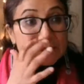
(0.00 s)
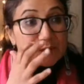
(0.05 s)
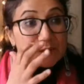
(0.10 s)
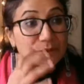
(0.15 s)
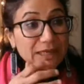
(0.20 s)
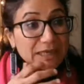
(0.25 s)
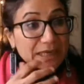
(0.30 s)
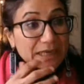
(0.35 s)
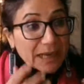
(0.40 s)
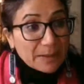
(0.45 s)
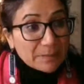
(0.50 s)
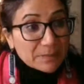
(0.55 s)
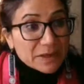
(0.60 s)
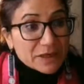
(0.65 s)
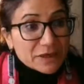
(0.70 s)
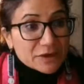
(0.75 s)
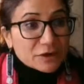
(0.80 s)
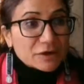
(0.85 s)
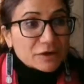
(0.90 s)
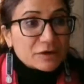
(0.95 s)
So they come
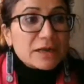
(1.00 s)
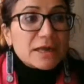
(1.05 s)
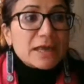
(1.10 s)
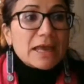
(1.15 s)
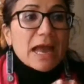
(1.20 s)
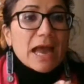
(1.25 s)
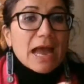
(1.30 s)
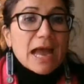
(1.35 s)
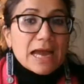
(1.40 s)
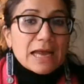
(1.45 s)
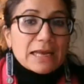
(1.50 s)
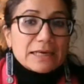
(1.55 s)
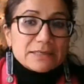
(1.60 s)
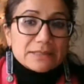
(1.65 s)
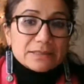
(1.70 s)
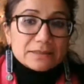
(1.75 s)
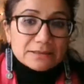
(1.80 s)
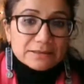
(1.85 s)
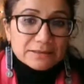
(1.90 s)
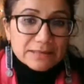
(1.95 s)
here,
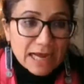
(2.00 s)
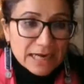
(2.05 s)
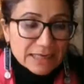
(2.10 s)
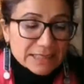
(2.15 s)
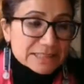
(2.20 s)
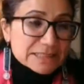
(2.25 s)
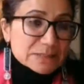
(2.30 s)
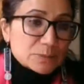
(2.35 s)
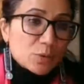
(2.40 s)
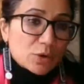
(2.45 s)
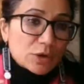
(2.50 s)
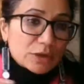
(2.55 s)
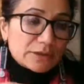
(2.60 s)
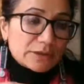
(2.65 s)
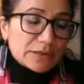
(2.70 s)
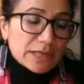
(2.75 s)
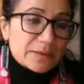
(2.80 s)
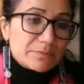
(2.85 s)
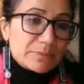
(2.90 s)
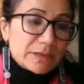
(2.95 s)
and that is
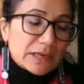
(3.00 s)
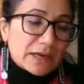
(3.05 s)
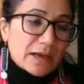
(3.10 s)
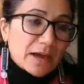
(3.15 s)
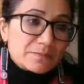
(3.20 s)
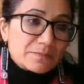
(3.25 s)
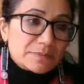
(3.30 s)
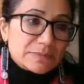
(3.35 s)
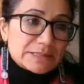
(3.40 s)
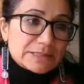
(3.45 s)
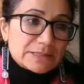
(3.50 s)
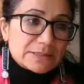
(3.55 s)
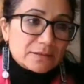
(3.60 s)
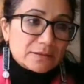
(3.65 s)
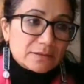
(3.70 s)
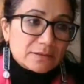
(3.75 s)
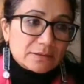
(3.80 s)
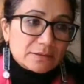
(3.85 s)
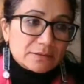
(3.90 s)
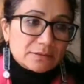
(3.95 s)
what then becomes
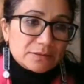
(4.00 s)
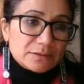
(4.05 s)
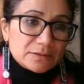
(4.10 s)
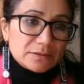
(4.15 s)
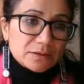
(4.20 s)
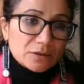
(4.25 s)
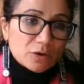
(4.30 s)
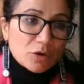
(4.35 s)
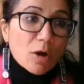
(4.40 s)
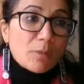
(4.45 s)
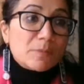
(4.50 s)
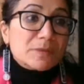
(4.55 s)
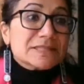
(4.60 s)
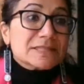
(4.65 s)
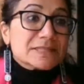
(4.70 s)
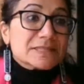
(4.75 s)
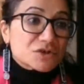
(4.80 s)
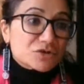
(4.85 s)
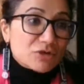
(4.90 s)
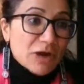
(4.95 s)
the
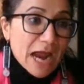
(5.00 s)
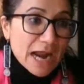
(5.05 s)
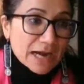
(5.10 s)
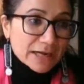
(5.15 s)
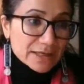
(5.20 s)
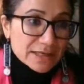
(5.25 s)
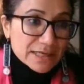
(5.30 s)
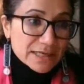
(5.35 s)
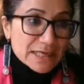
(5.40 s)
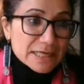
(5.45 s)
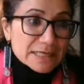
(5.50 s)
common strand.